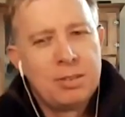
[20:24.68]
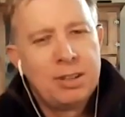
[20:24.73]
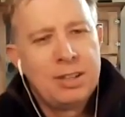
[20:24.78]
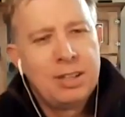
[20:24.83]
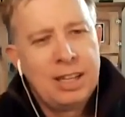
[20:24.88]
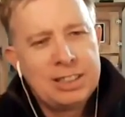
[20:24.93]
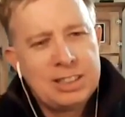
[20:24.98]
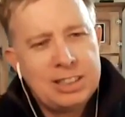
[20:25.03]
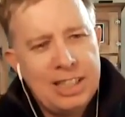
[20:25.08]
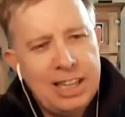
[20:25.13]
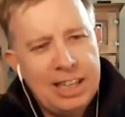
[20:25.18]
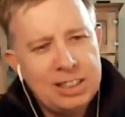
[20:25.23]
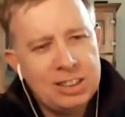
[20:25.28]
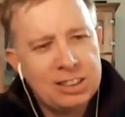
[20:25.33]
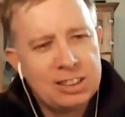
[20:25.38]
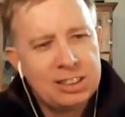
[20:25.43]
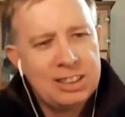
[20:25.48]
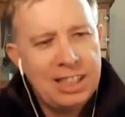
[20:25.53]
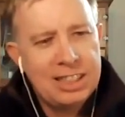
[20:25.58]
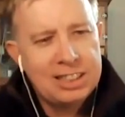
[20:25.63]
That's
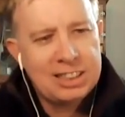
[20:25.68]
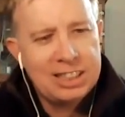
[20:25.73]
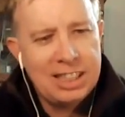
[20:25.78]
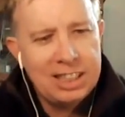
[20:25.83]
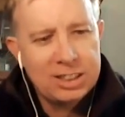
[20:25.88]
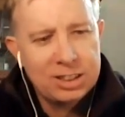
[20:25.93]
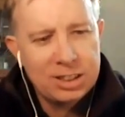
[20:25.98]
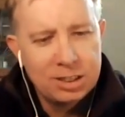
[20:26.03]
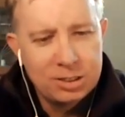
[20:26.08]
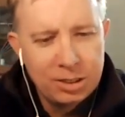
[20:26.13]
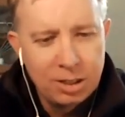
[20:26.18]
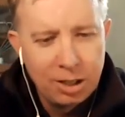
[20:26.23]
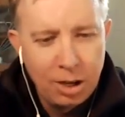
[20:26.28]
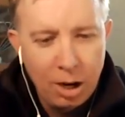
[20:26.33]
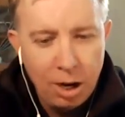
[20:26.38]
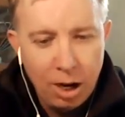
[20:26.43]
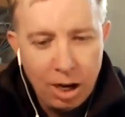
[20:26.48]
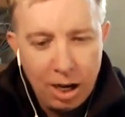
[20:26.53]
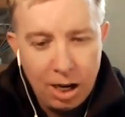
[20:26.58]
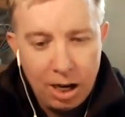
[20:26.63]
excellent. That's excellent.
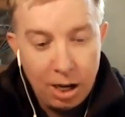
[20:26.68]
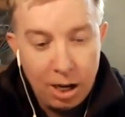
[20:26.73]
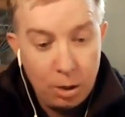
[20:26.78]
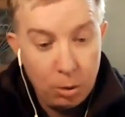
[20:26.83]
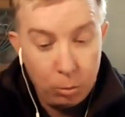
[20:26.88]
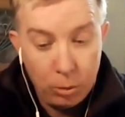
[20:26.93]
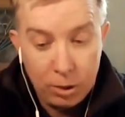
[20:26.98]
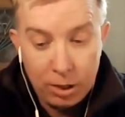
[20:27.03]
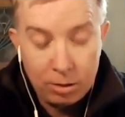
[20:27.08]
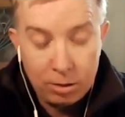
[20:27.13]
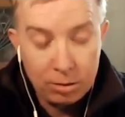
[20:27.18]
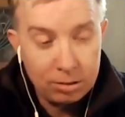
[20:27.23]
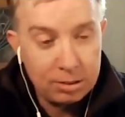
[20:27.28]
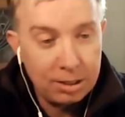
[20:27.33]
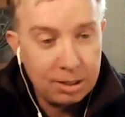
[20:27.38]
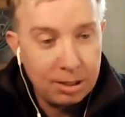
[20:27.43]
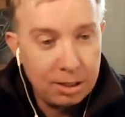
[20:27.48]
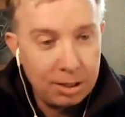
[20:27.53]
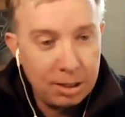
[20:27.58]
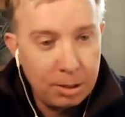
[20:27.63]
Well,
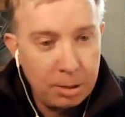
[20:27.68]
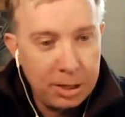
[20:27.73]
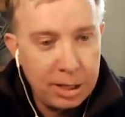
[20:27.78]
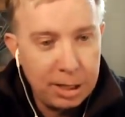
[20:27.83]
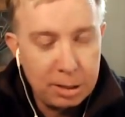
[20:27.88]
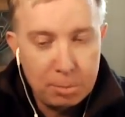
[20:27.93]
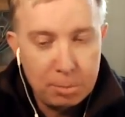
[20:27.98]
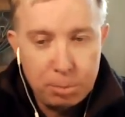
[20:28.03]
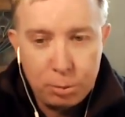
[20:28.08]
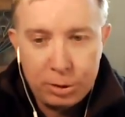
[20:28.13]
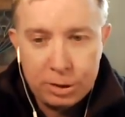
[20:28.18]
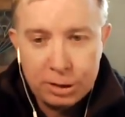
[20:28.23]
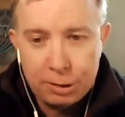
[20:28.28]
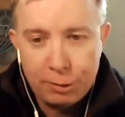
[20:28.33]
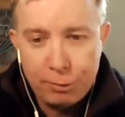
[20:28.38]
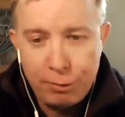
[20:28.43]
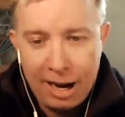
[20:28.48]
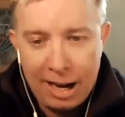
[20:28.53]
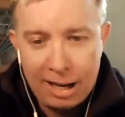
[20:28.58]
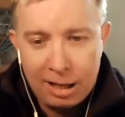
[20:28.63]
I think the book is
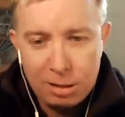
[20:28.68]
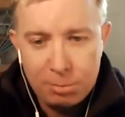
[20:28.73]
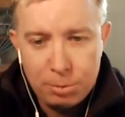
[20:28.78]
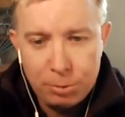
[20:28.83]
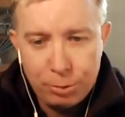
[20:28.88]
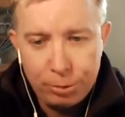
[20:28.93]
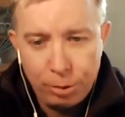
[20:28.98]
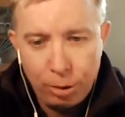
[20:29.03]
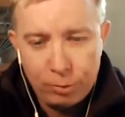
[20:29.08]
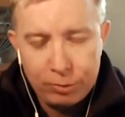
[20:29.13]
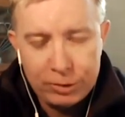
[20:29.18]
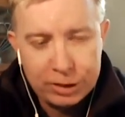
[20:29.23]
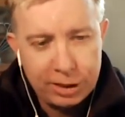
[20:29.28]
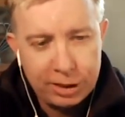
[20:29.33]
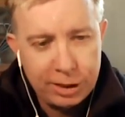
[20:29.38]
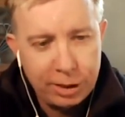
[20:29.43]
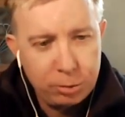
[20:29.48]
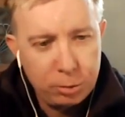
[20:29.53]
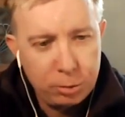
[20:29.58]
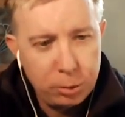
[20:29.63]
available,
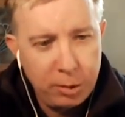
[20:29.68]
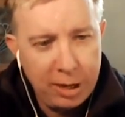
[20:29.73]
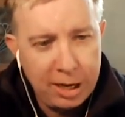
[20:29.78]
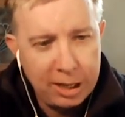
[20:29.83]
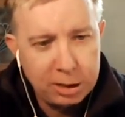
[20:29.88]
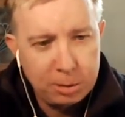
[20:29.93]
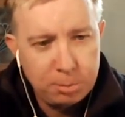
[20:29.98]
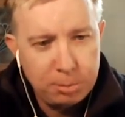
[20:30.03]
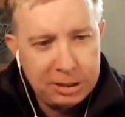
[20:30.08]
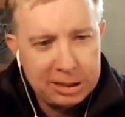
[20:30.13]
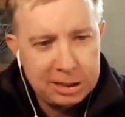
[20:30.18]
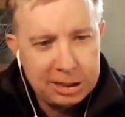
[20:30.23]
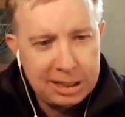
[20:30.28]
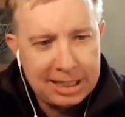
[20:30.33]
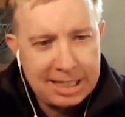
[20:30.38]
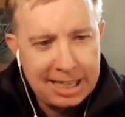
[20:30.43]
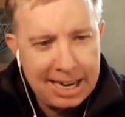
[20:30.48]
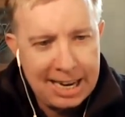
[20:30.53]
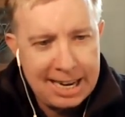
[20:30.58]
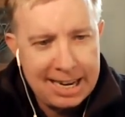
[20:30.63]
obviously, through
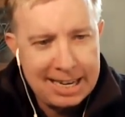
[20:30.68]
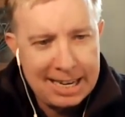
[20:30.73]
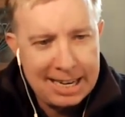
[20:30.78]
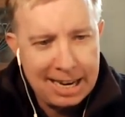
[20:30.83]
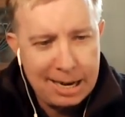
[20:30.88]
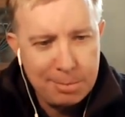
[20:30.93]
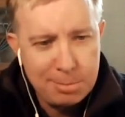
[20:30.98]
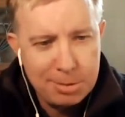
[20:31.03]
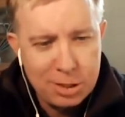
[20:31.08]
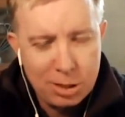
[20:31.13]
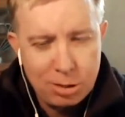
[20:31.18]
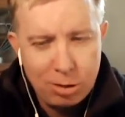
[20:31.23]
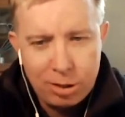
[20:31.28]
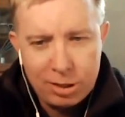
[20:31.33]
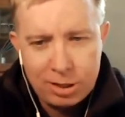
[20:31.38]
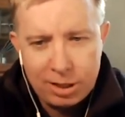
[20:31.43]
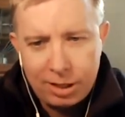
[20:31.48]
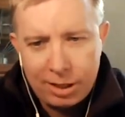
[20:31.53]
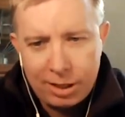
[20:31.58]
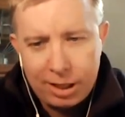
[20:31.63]
SPCK,
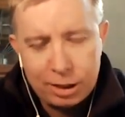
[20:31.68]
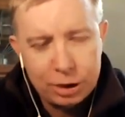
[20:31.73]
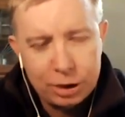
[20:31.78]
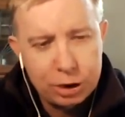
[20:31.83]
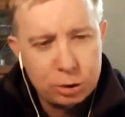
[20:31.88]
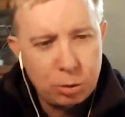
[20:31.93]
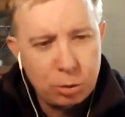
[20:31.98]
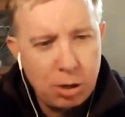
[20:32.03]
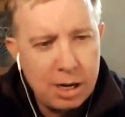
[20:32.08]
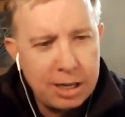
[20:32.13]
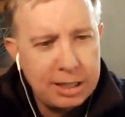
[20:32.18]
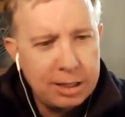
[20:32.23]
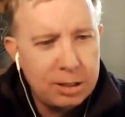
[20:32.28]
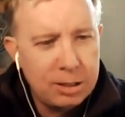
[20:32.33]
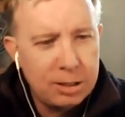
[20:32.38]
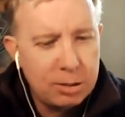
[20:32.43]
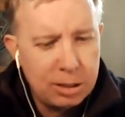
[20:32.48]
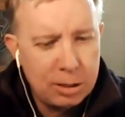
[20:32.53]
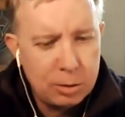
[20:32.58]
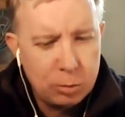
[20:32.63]
Amazon, and I think
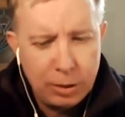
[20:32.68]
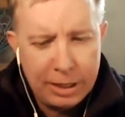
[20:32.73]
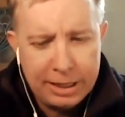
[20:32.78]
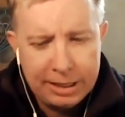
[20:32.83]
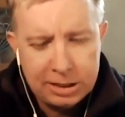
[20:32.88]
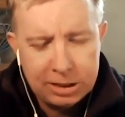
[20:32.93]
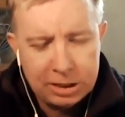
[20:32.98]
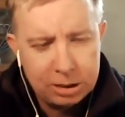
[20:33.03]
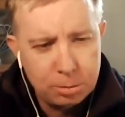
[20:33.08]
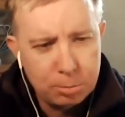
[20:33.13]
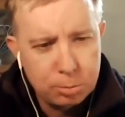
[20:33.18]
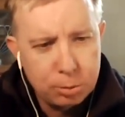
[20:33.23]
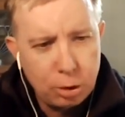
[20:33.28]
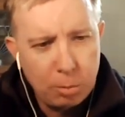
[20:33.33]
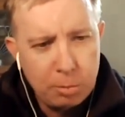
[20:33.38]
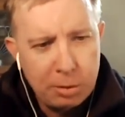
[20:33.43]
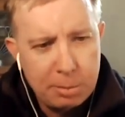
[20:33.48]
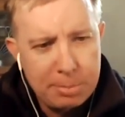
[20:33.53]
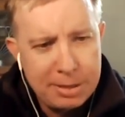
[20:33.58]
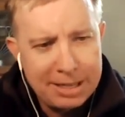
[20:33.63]
Australian readers can
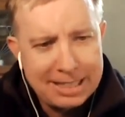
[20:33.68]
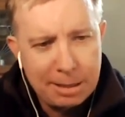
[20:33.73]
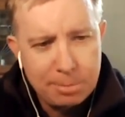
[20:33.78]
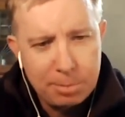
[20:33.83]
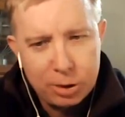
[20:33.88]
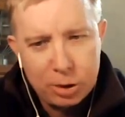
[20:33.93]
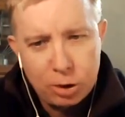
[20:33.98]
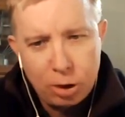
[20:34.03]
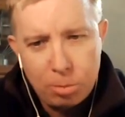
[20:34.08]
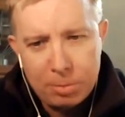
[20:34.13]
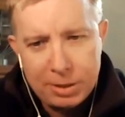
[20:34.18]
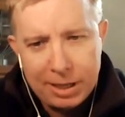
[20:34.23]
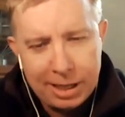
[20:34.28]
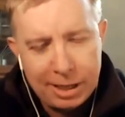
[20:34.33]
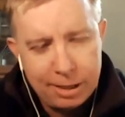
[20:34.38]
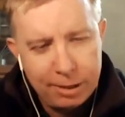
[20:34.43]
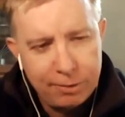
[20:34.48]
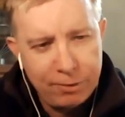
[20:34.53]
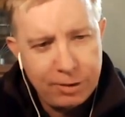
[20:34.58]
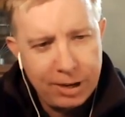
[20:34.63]
probably pick up a copy at
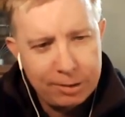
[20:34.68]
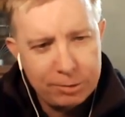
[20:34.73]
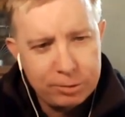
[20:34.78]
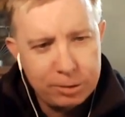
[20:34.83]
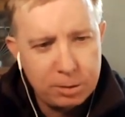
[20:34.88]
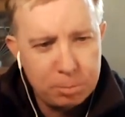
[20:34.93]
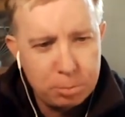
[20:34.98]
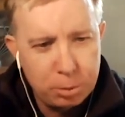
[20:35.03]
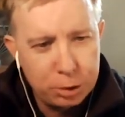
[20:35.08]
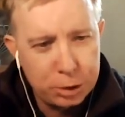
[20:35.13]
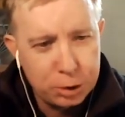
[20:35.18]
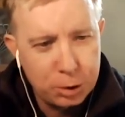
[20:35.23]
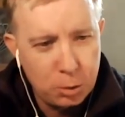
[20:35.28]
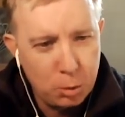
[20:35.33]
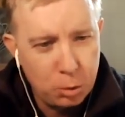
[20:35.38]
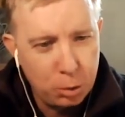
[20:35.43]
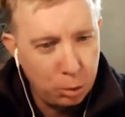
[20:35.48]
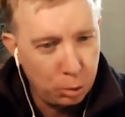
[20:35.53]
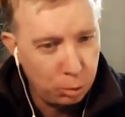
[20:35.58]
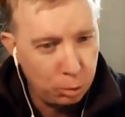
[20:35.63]
our favourite
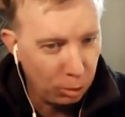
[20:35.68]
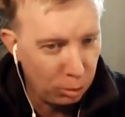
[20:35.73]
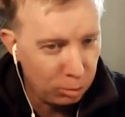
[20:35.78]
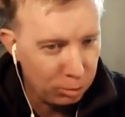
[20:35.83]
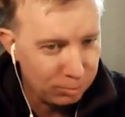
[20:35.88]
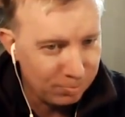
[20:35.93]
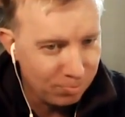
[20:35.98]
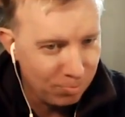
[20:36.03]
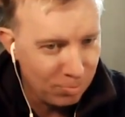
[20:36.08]
bookstore, Koorong,